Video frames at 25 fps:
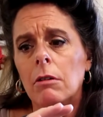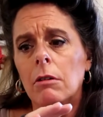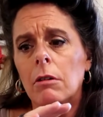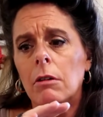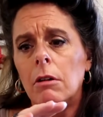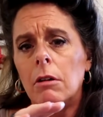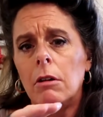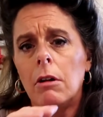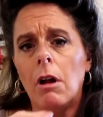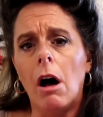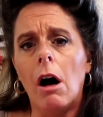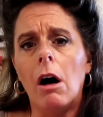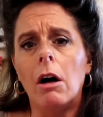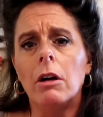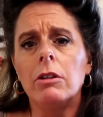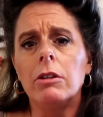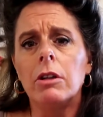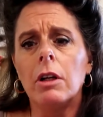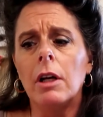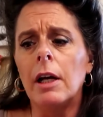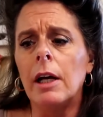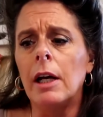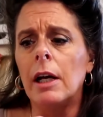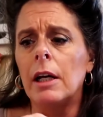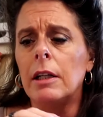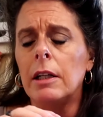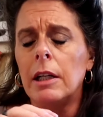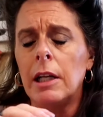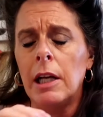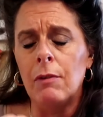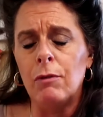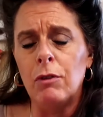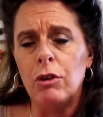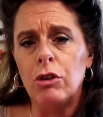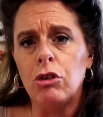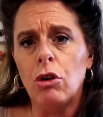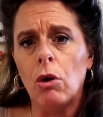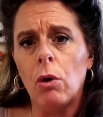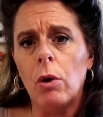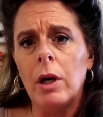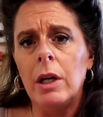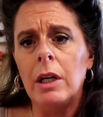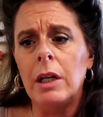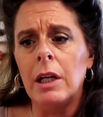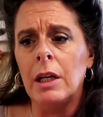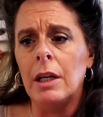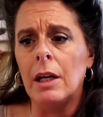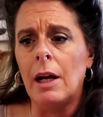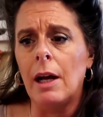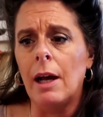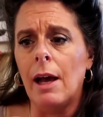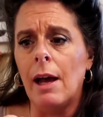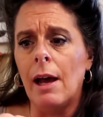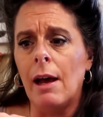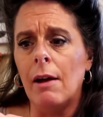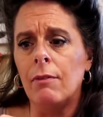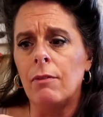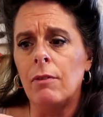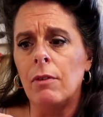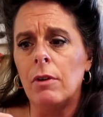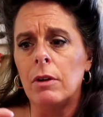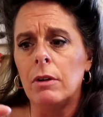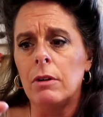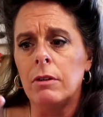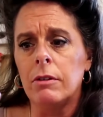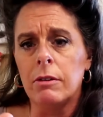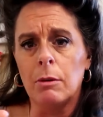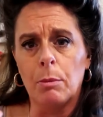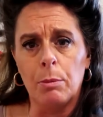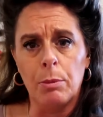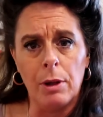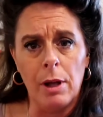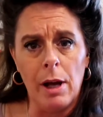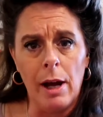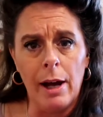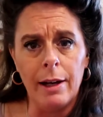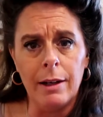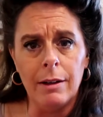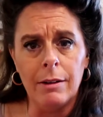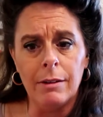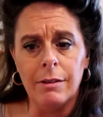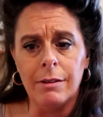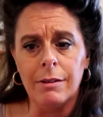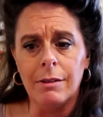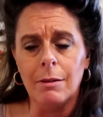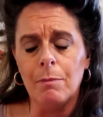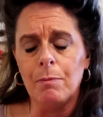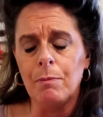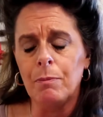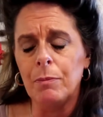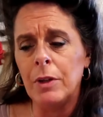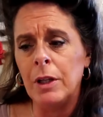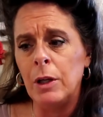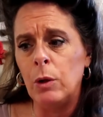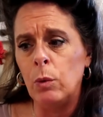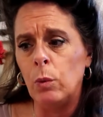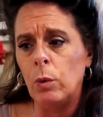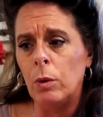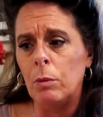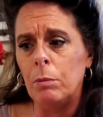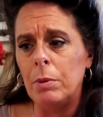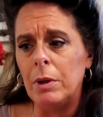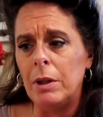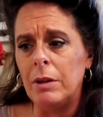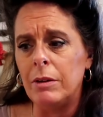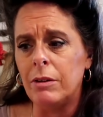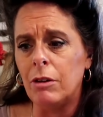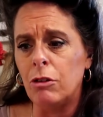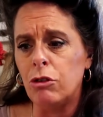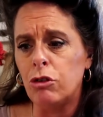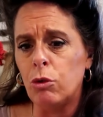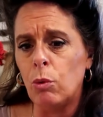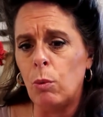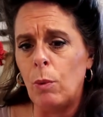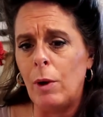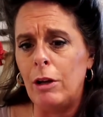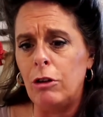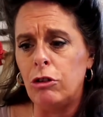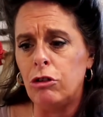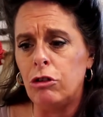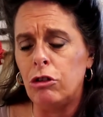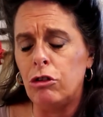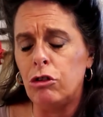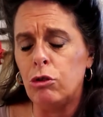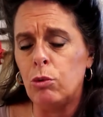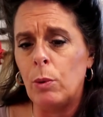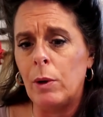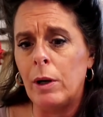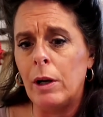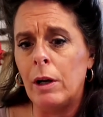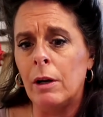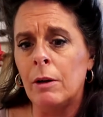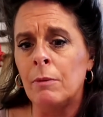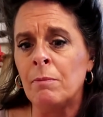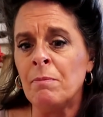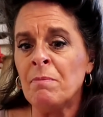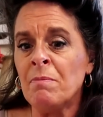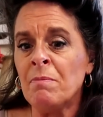logged and inventoried, and I have supplies. It will be situations where